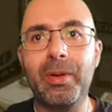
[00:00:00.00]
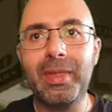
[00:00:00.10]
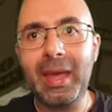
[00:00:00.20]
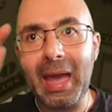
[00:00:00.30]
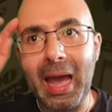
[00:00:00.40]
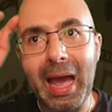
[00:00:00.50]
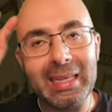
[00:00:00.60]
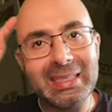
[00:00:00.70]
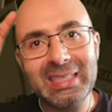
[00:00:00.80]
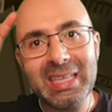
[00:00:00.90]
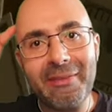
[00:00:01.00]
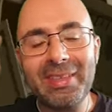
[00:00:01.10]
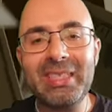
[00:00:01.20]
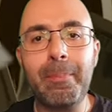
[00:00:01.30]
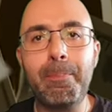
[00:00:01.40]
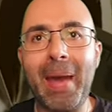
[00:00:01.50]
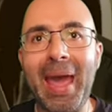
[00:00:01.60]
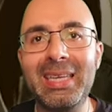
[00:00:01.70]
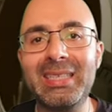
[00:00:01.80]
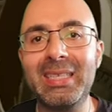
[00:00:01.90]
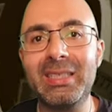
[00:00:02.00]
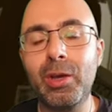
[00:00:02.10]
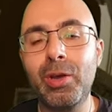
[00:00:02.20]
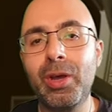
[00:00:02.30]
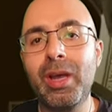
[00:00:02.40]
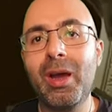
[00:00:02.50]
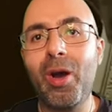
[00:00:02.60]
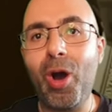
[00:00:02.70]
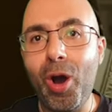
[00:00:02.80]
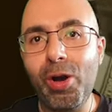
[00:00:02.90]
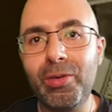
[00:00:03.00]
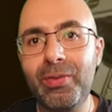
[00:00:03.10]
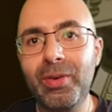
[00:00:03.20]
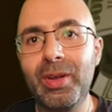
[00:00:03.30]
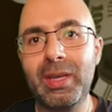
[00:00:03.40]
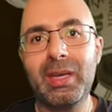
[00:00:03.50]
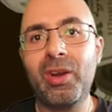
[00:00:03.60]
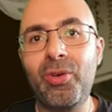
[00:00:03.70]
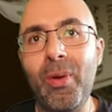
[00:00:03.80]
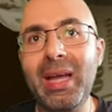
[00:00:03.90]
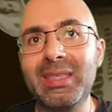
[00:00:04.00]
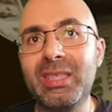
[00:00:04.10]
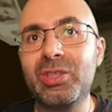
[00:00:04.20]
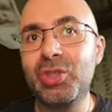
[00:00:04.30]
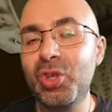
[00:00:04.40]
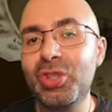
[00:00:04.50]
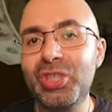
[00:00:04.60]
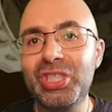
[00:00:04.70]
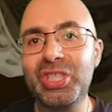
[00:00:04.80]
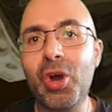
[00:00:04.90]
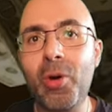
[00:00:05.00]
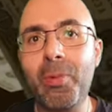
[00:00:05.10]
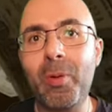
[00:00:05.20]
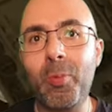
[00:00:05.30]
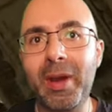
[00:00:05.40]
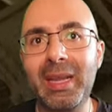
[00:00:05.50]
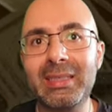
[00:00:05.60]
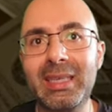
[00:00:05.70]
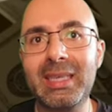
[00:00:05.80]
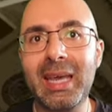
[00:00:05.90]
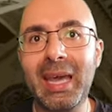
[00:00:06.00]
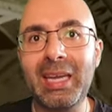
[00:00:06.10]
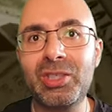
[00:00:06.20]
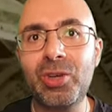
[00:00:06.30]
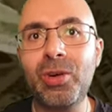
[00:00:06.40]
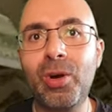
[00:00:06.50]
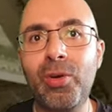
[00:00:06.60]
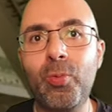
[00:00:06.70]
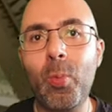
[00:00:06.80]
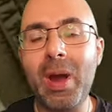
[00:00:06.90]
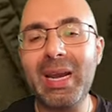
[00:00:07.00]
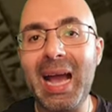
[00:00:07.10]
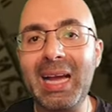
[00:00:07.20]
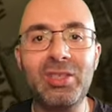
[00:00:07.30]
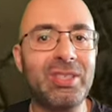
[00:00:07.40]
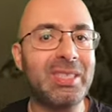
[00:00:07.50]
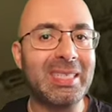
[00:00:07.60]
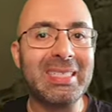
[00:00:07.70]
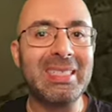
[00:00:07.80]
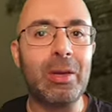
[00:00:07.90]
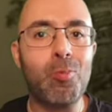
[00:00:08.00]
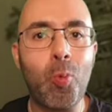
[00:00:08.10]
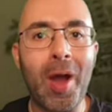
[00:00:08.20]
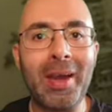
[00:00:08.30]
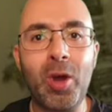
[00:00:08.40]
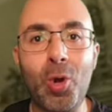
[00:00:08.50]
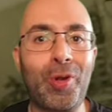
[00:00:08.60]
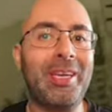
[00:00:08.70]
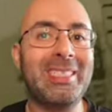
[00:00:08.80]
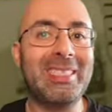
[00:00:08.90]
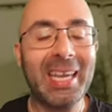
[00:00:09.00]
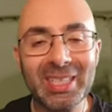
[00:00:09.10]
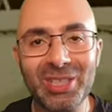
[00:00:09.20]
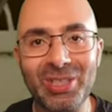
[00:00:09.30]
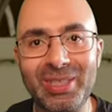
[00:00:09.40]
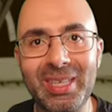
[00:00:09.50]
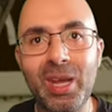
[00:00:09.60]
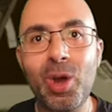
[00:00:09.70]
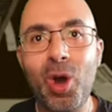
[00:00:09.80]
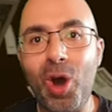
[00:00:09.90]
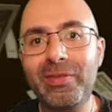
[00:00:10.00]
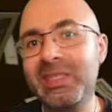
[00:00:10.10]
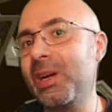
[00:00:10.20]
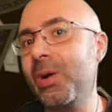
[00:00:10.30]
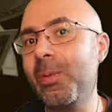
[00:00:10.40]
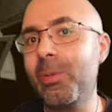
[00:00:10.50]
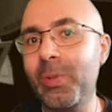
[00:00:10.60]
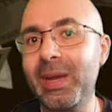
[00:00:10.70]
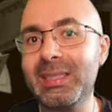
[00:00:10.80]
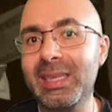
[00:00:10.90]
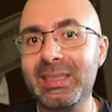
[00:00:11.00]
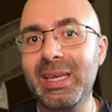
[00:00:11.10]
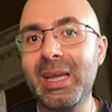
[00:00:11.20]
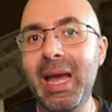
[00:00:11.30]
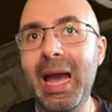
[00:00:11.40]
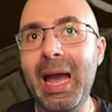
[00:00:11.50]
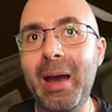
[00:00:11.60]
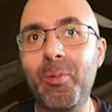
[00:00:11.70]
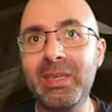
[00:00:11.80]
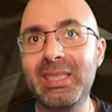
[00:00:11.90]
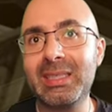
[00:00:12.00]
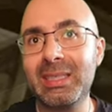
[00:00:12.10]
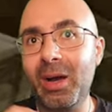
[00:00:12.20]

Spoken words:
There are 17 pages of grants to the Jehovah Witnesses in total of 161 organizations of Jehovah Witnesses, which is